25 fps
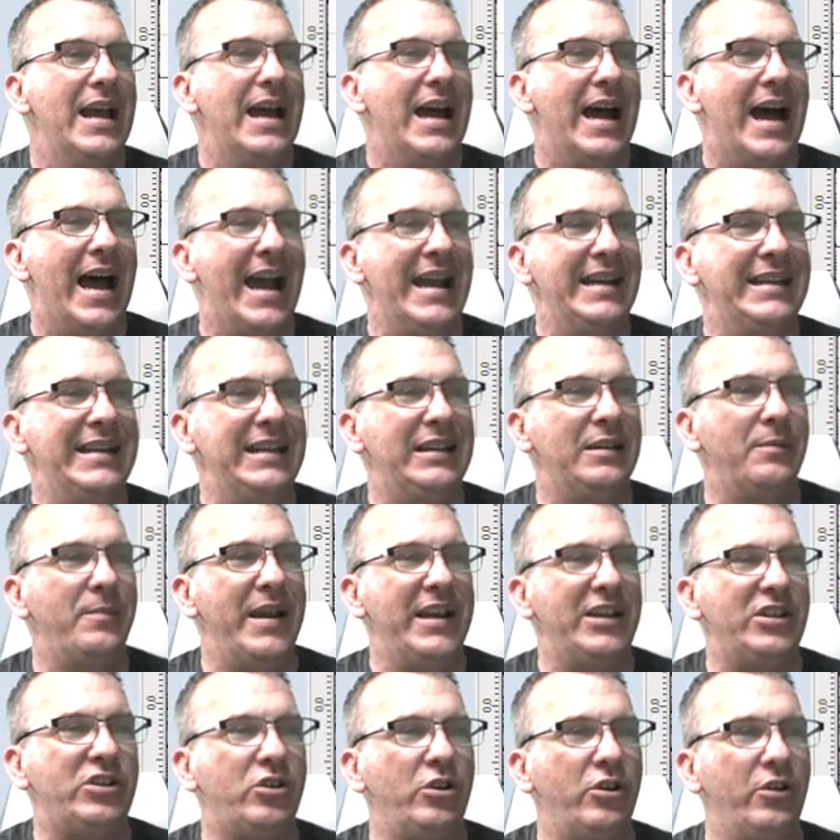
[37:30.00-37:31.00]
I need to make
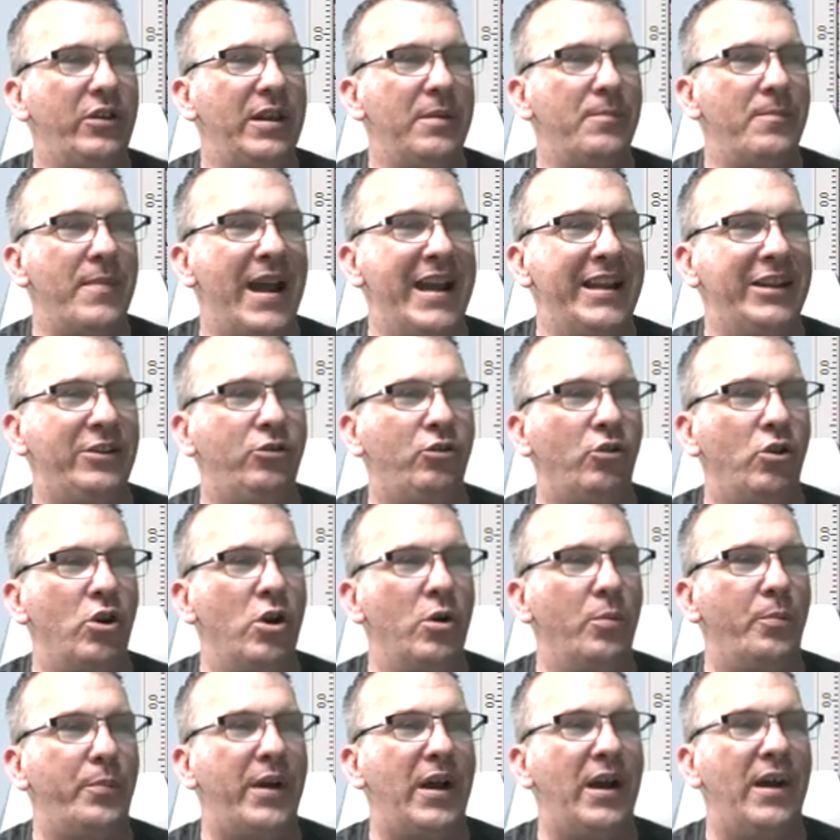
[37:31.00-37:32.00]
sure that my
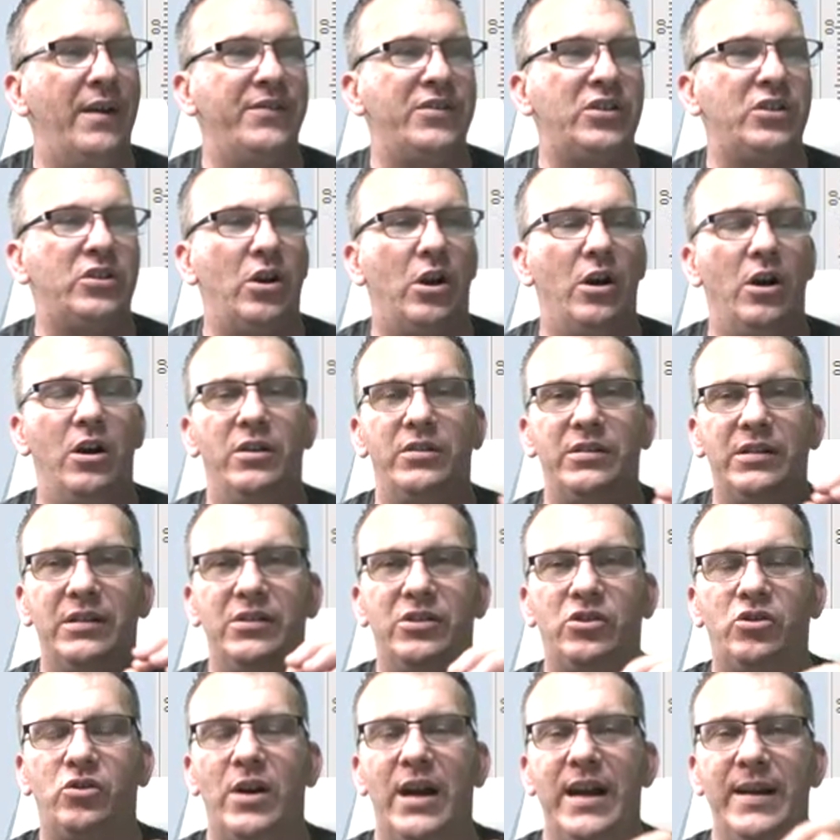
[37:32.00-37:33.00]
group of stars and
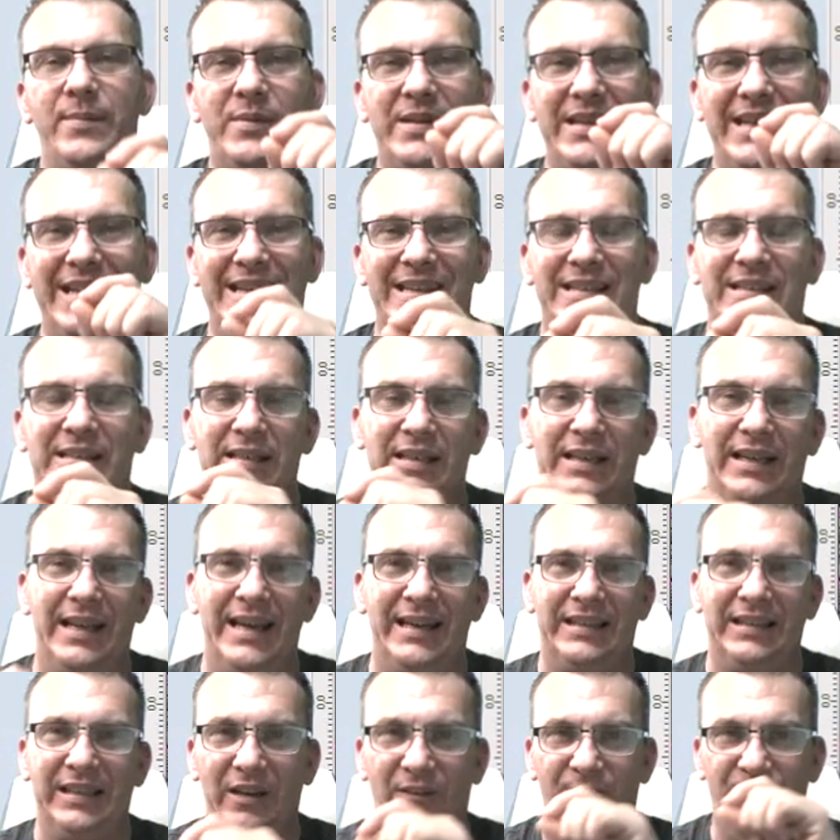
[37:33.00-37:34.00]
stripes is
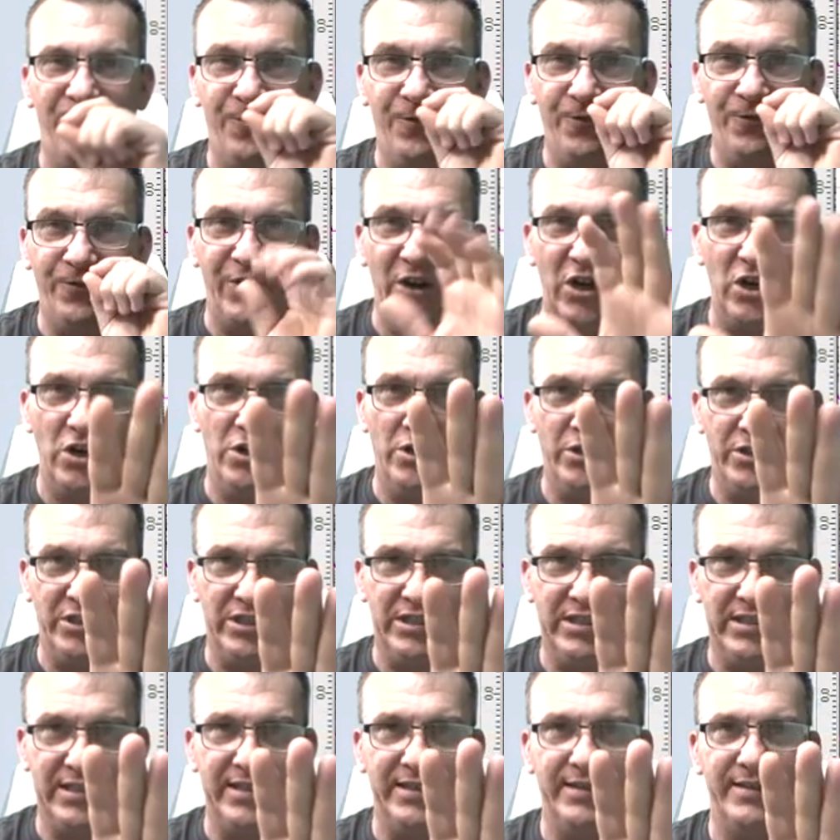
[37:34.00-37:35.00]
selected
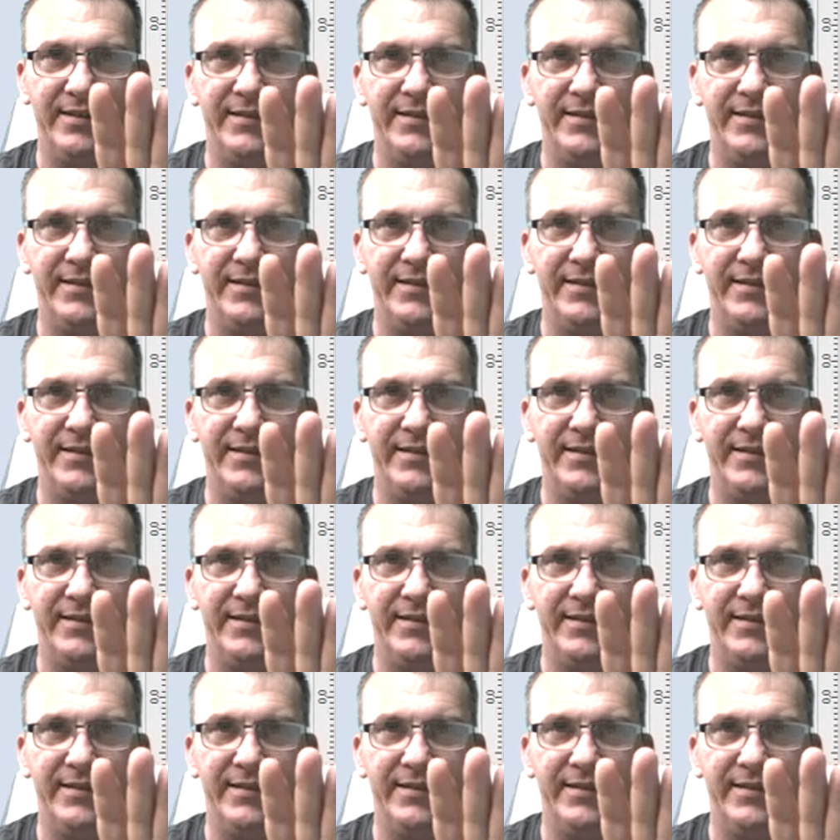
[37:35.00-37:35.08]
first.